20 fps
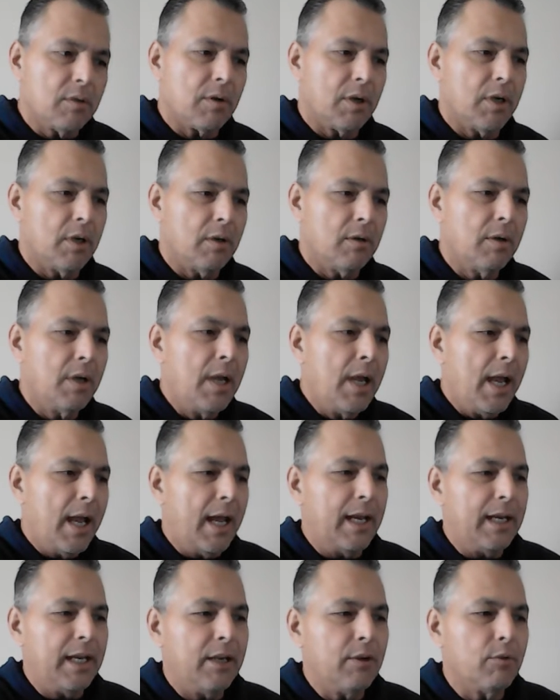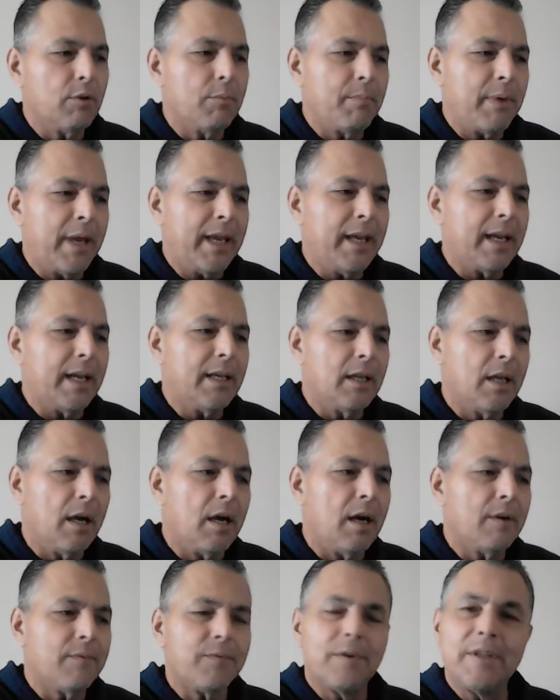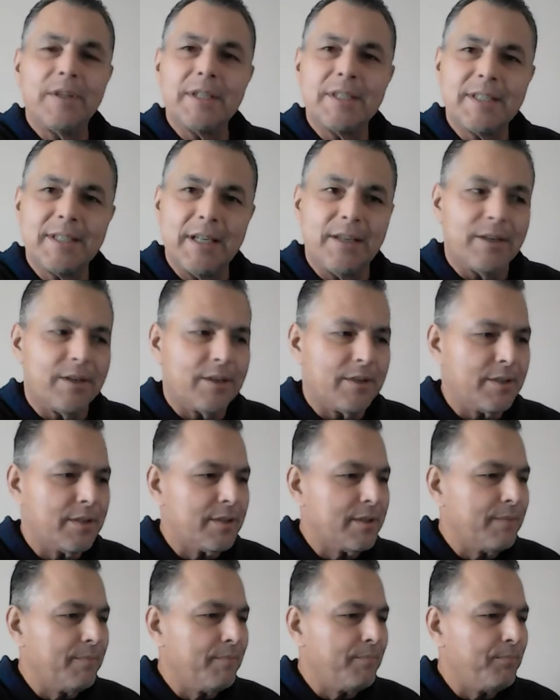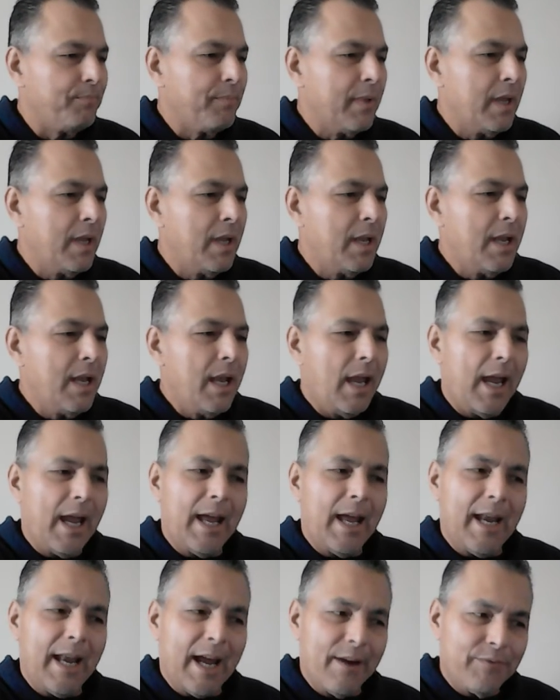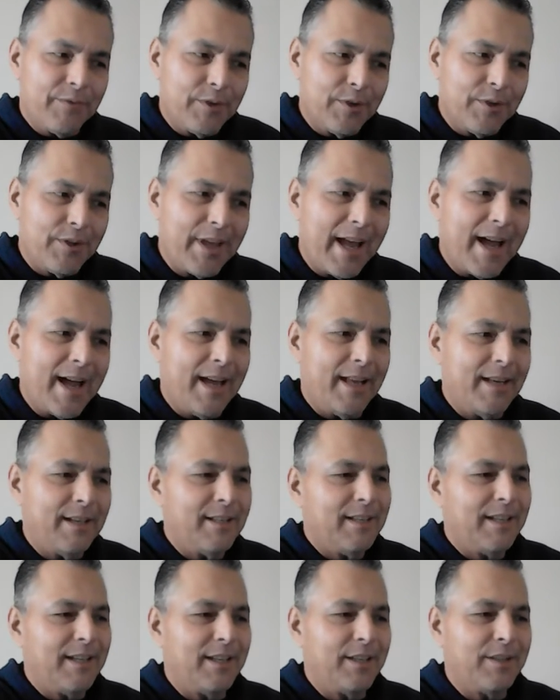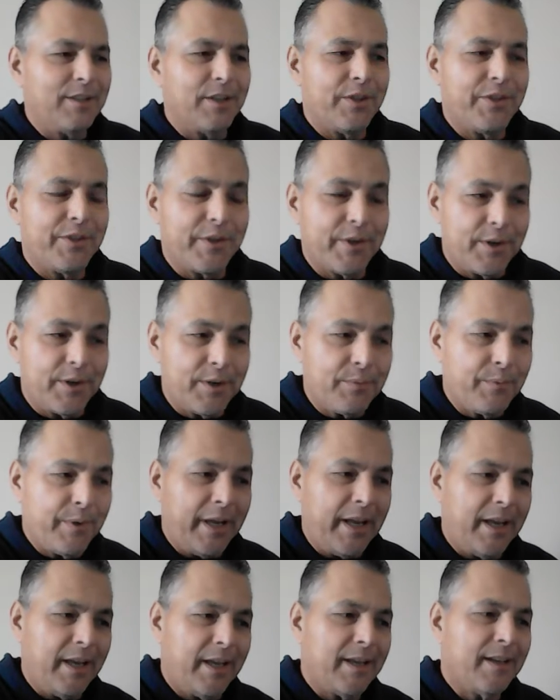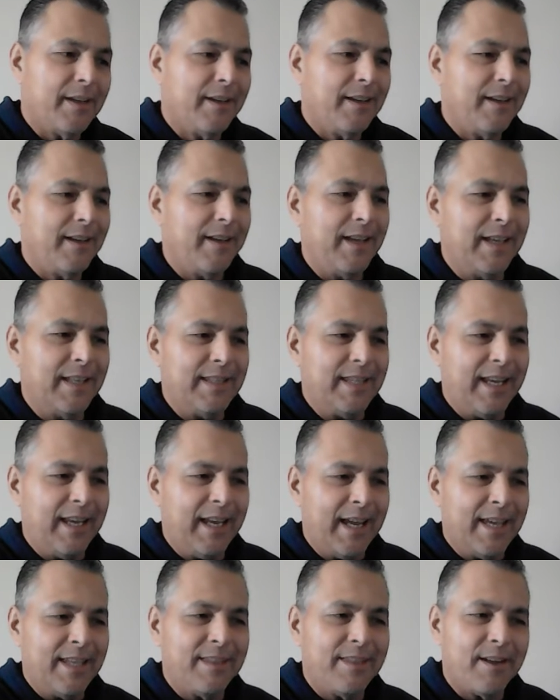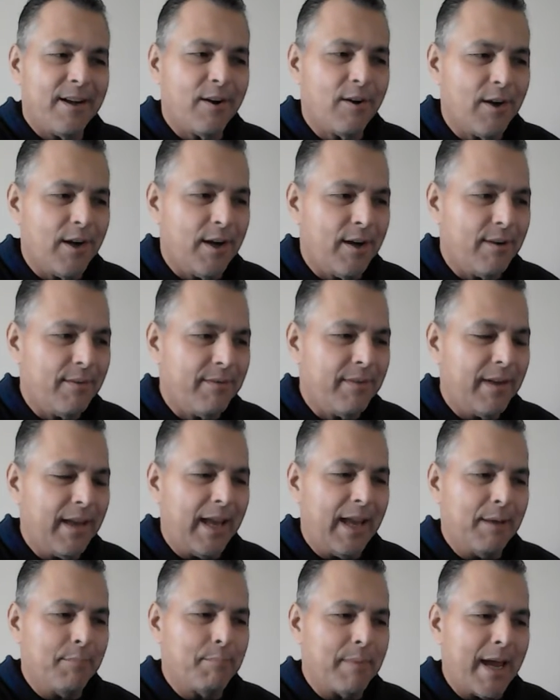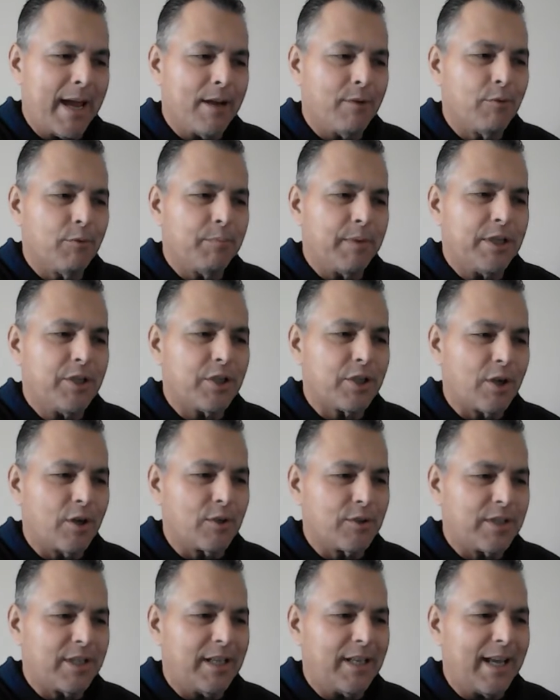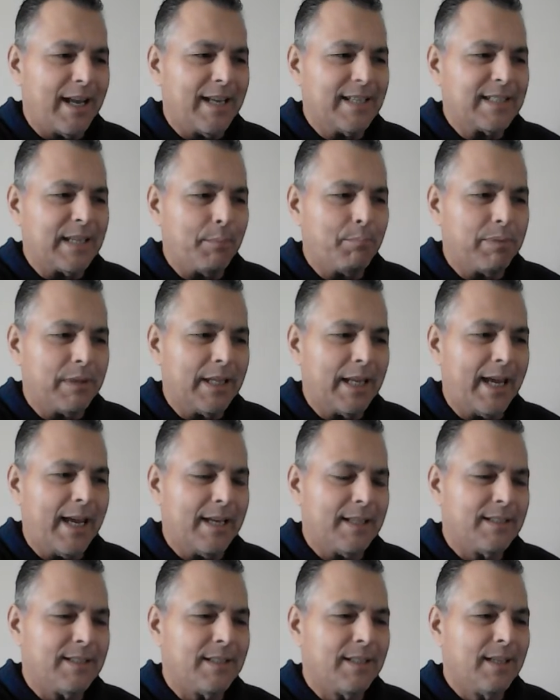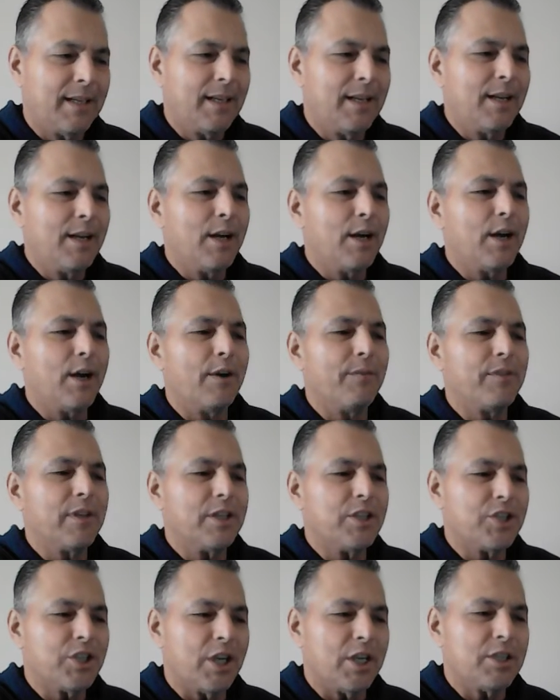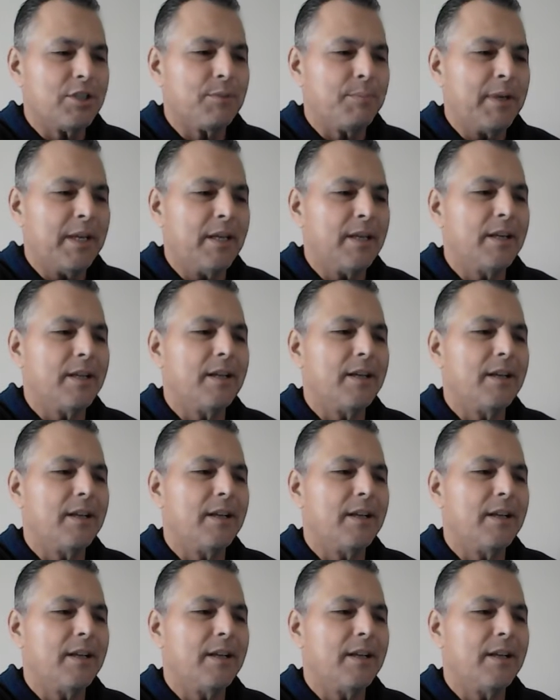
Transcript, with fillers: grow, and he will make a law for the sinners. And after that, in the third week, in the end thereof, a man will be chosen as a plant of the judgment